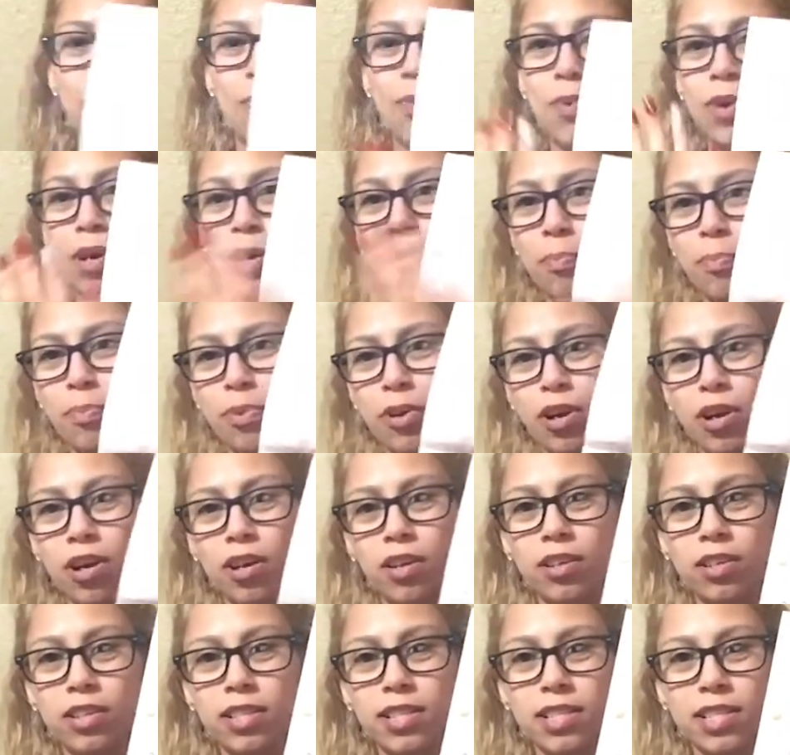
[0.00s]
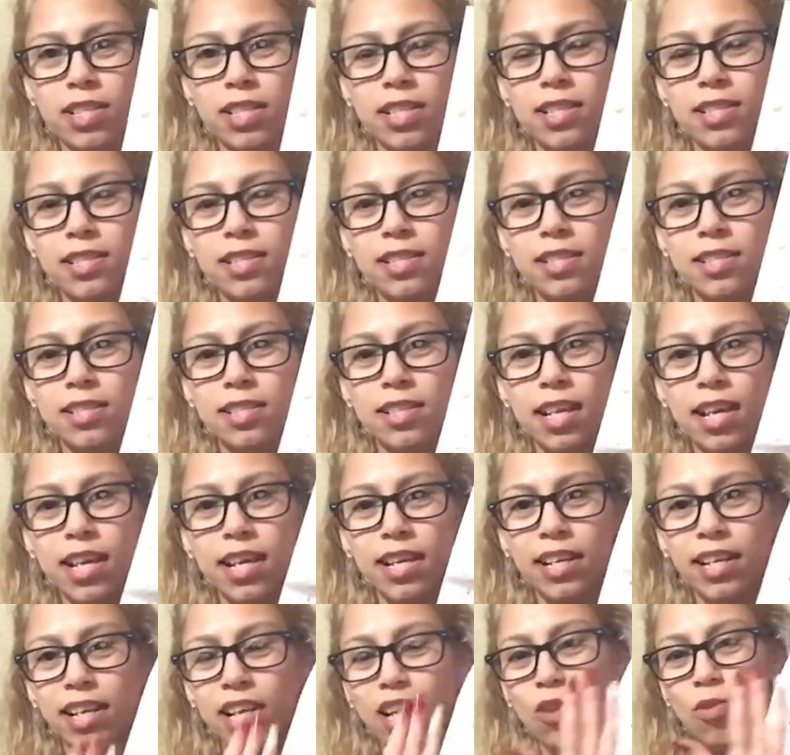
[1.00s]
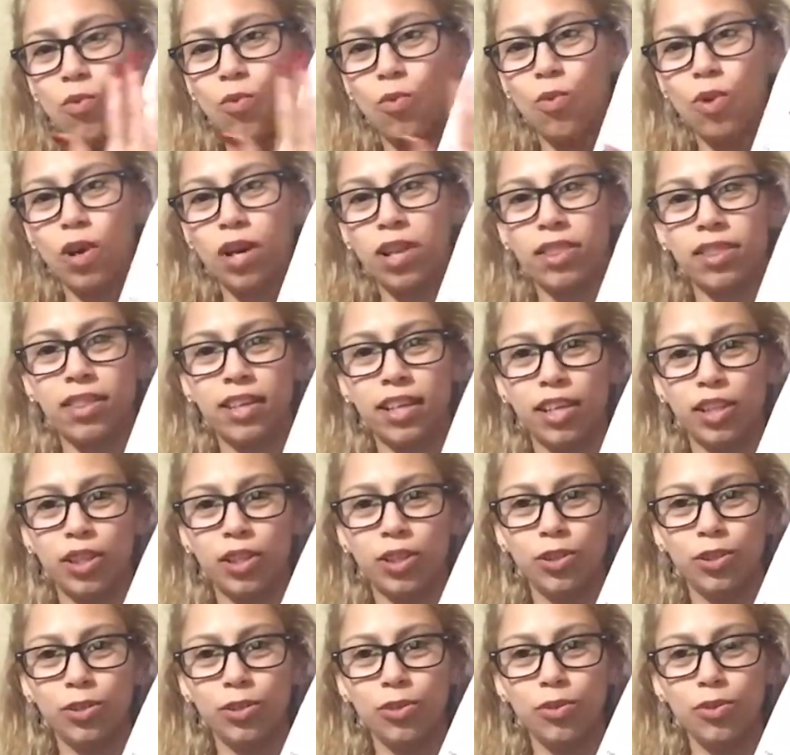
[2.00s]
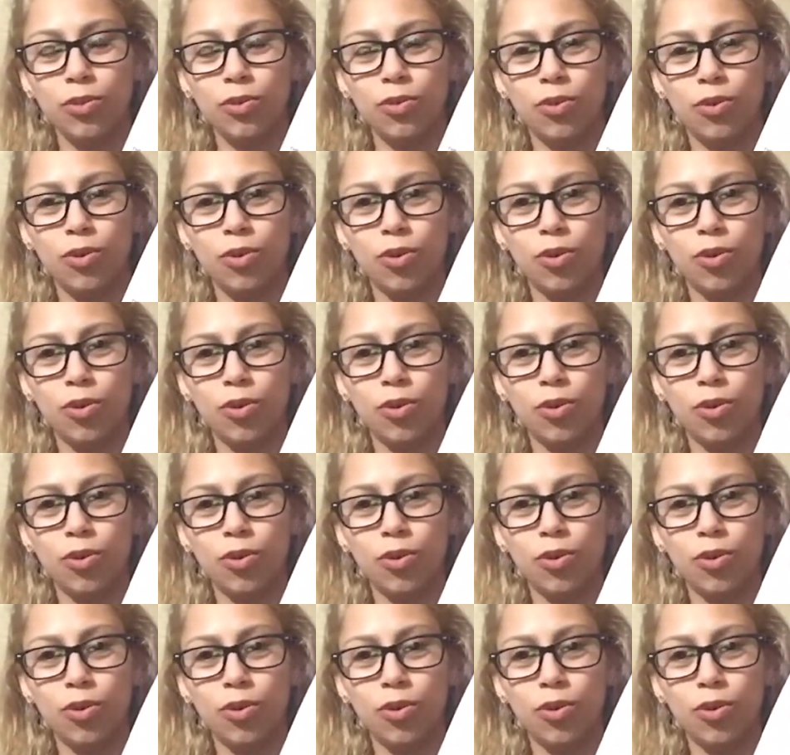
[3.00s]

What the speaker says: what products it's inside and what they do